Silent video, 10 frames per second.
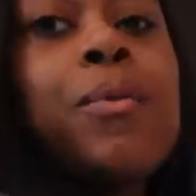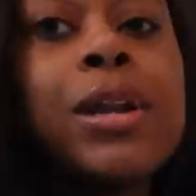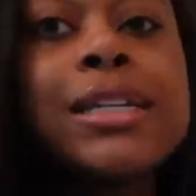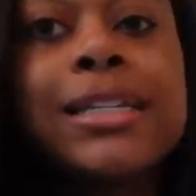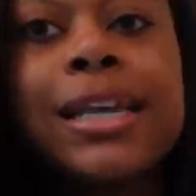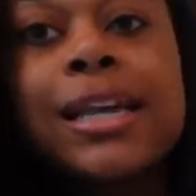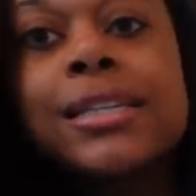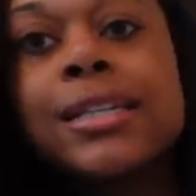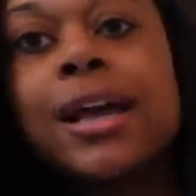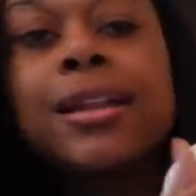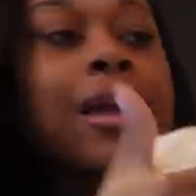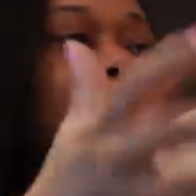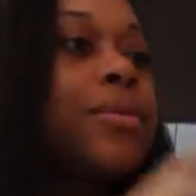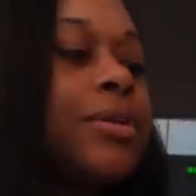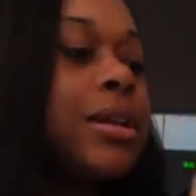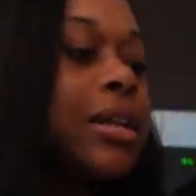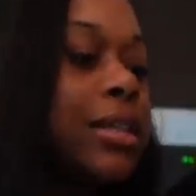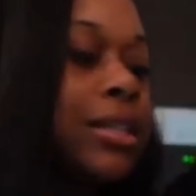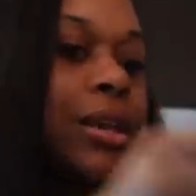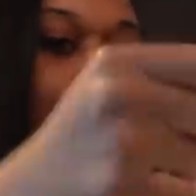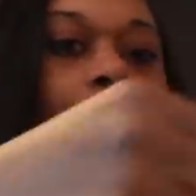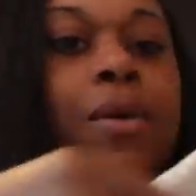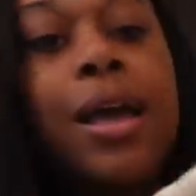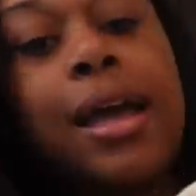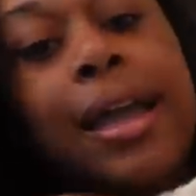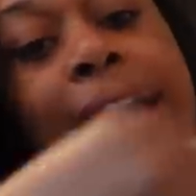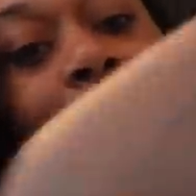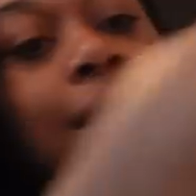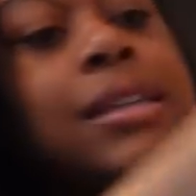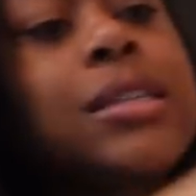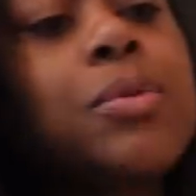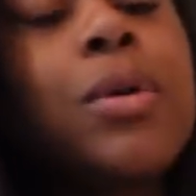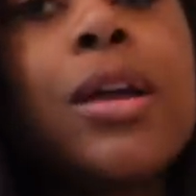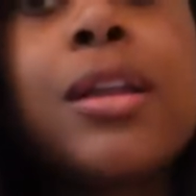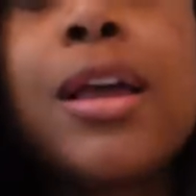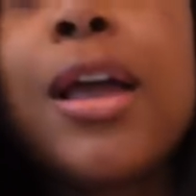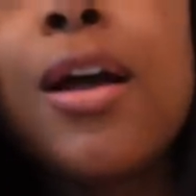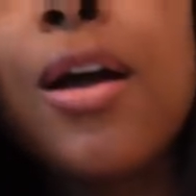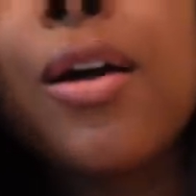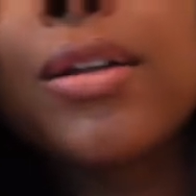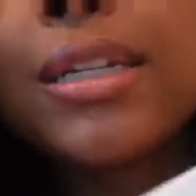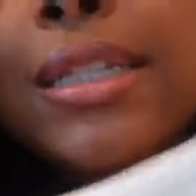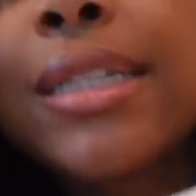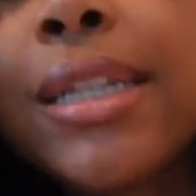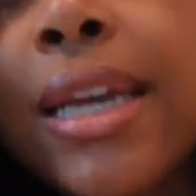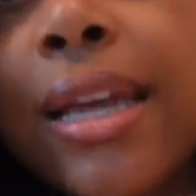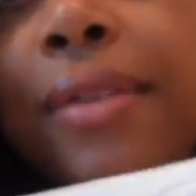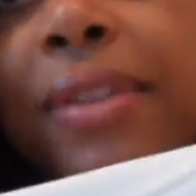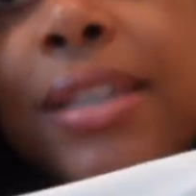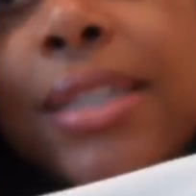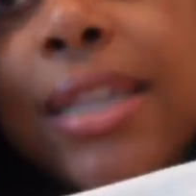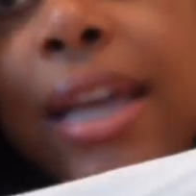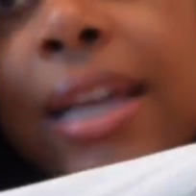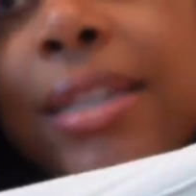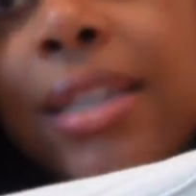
wanted to get another one so got this one on the sleeve it says